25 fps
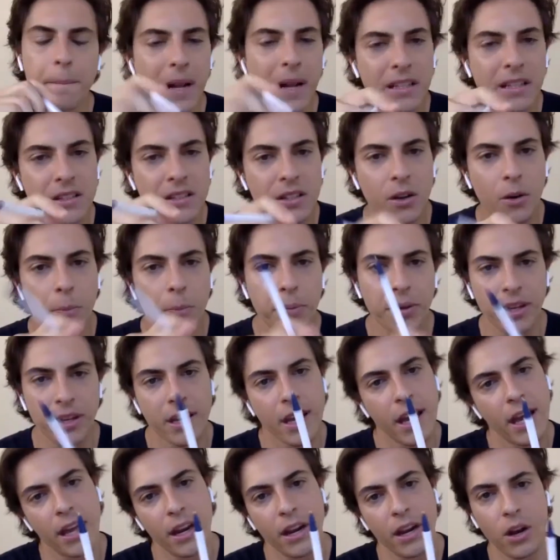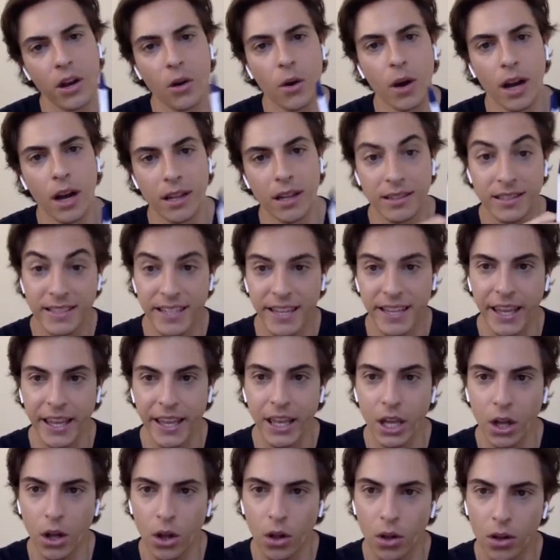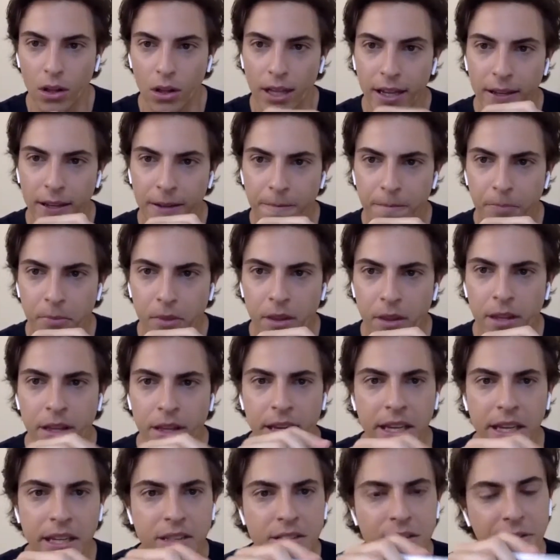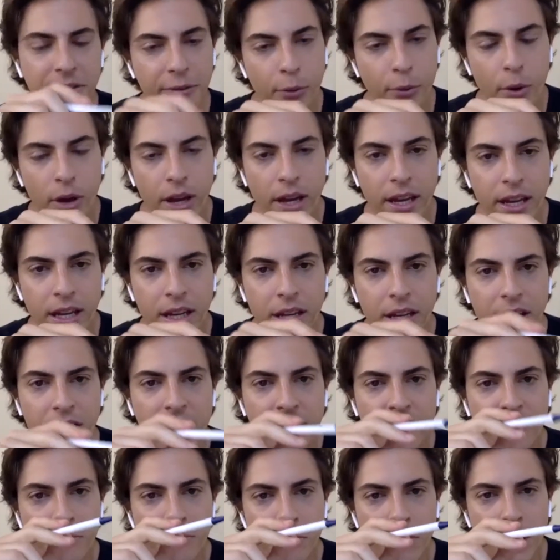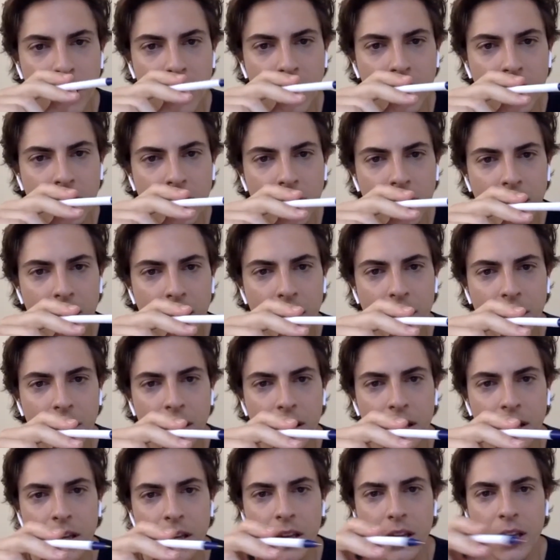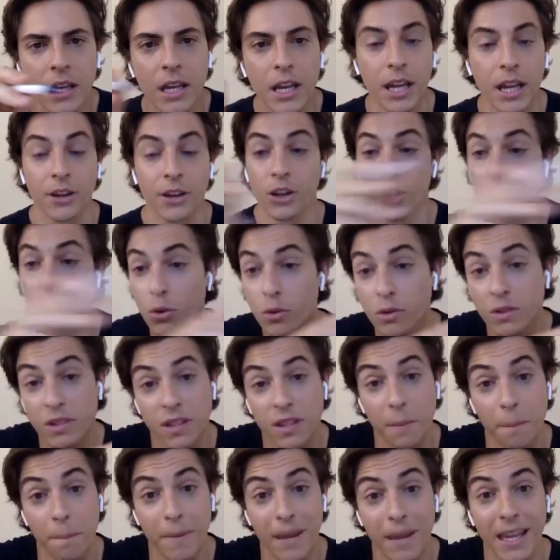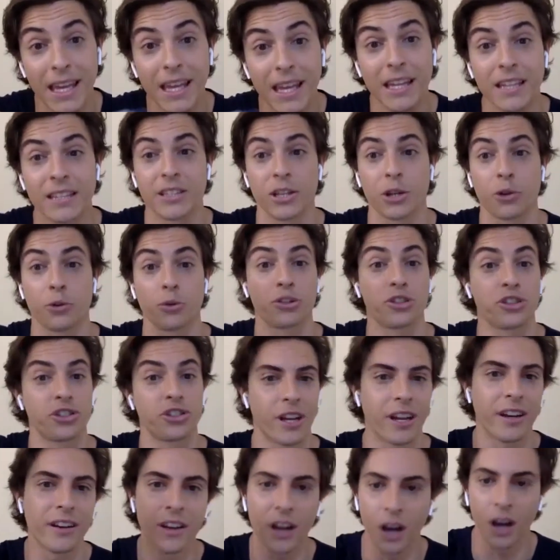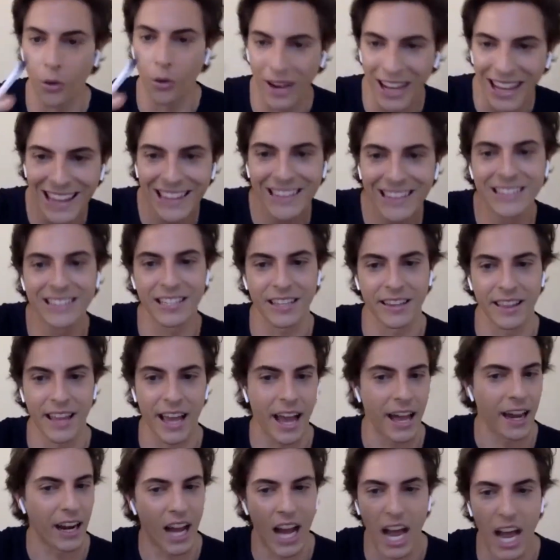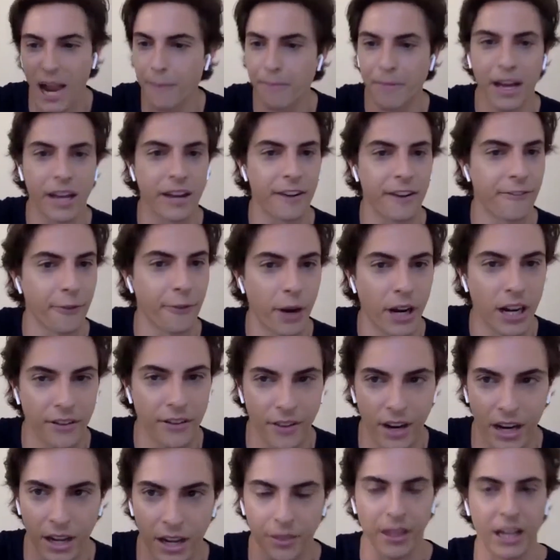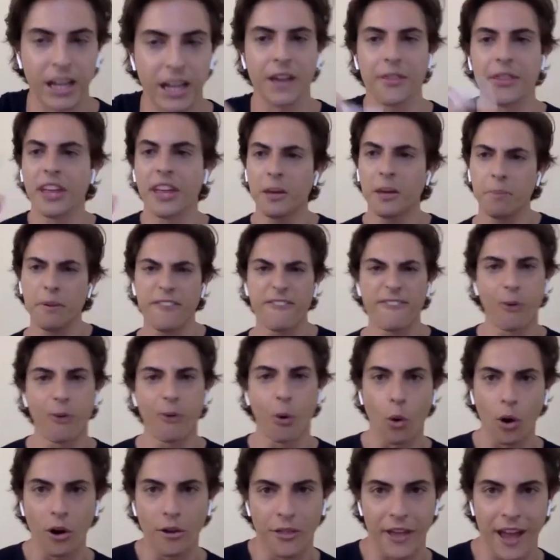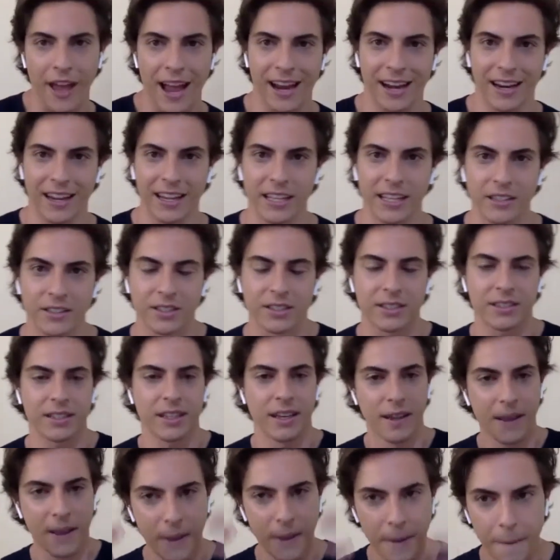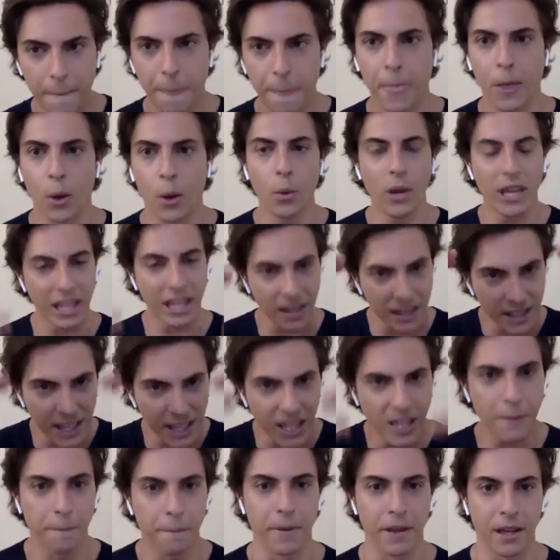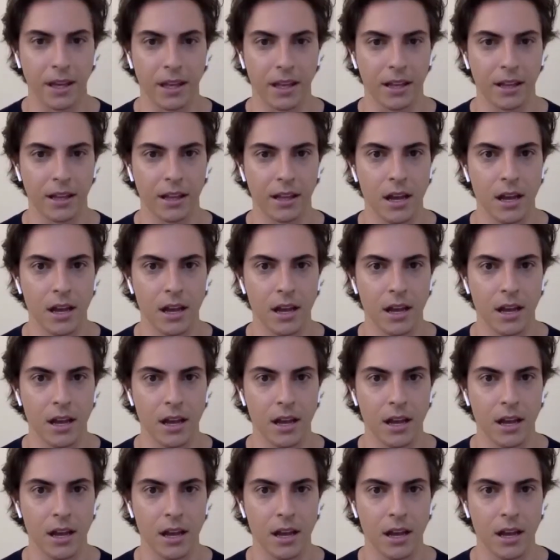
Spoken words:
mezzo piano until he's afraid of me and use the me to crescendo into that I'm not afraid of anything. I think before that, it's okay. We can keep it